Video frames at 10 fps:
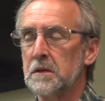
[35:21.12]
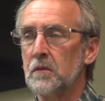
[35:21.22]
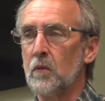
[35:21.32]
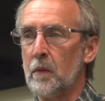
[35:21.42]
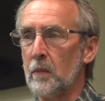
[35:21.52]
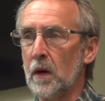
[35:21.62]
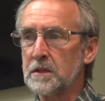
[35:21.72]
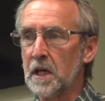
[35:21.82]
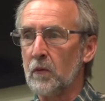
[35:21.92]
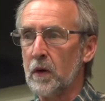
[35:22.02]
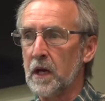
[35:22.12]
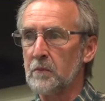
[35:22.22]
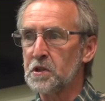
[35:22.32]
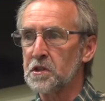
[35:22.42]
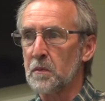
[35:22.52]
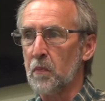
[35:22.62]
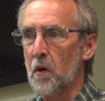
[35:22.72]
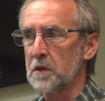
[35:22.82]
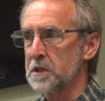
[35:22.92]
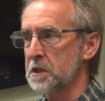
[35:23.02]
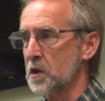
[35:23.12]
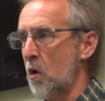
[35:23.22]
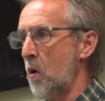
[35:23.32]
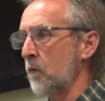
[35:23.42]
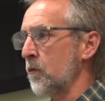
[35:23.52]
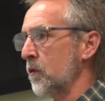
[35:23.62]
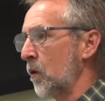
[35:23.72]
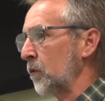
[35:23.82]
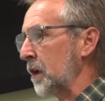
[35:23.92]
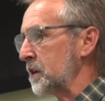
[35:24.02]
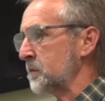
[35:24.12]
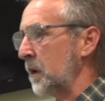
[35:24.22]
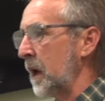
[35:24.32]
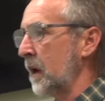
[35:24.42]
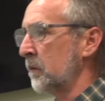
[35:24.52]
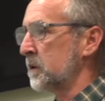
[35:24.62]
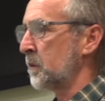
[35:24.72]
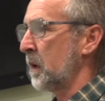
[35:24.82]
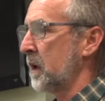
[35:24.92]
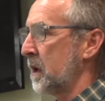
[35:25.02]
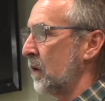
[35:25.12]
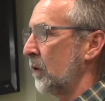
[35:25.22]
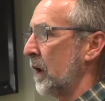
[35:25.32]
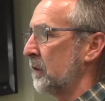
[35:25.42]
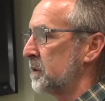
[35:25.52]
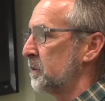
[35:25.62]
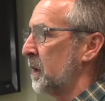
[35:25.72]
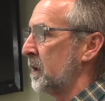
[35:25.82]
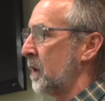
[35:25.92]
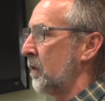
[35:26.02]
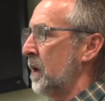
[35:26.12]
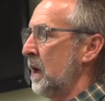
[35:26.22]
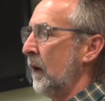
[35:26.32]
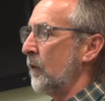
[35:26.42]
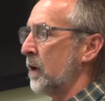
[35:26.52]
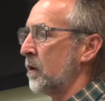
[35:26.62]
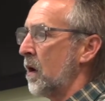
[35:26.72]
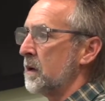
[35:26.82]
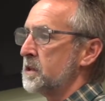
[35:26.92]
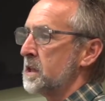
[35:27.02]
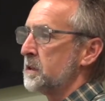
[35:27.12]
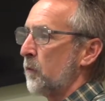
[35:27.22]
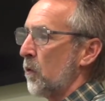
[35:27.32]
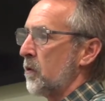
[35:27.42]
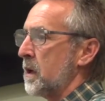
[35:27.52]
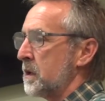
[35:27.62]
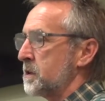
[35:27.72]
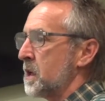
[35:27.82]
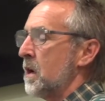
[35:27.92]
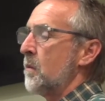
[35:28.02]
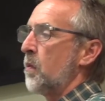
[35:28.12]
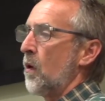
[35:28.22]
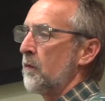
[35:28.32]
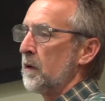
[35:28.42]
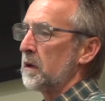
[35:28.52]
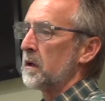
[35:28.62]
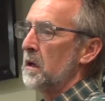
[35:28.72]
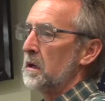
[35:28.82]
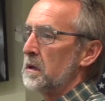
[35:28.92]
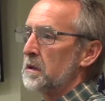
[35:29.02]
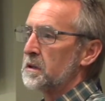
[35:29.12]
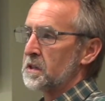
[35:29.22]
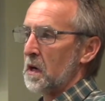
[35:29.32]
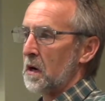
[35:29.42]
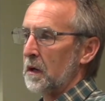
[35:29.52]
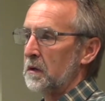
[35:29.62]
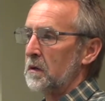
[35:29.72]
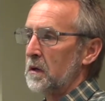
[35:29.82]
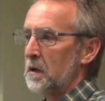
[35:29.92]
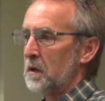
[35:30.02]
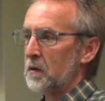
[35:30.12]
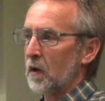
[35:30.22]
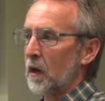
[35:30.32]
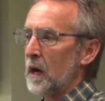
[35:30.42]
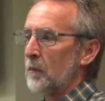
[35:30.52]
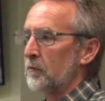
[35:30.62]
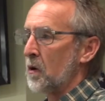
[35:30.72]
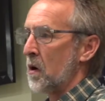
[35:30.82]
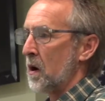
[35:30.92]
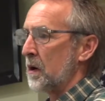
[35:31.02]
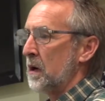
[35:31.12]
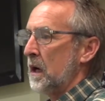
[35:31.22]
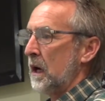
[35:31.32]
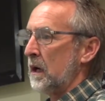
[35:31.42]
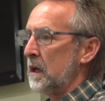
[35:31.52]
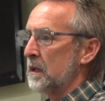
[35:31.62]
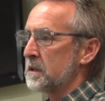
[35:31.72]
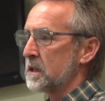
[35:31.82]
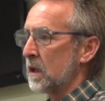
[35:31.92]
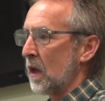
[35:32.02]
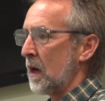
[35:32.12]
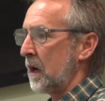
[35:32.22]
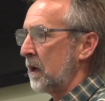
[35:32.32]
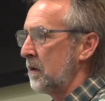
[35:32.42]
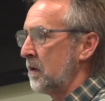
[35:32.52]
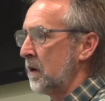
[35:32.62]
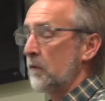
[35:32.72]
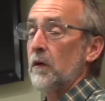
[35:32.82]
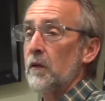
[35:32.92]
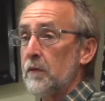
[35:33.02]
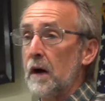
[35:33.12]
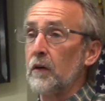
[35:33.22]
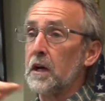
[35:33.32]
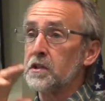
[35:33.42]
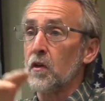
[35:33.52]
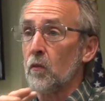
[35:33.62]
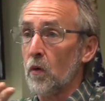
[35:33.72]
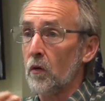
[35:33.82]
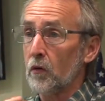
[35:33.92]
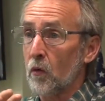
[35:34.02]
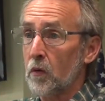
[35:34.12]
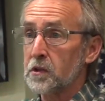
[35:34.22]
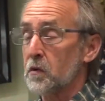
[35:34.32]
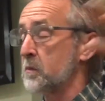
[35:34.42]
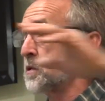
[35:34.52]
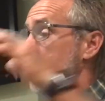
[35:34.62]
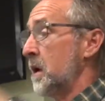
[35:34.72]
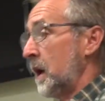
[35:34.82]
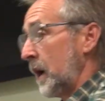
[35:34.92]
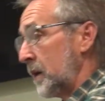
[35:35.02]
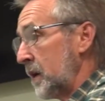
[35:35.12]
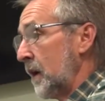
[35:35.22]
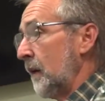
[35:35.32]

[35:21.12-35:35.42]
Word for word: Remember I said redemption's a process. All through the Old Testament, animals being killed, animals being killed. And then God sends forth his perfect Son, the Lamb of God, and he is slain from the foundation of the world, according to Scripture, and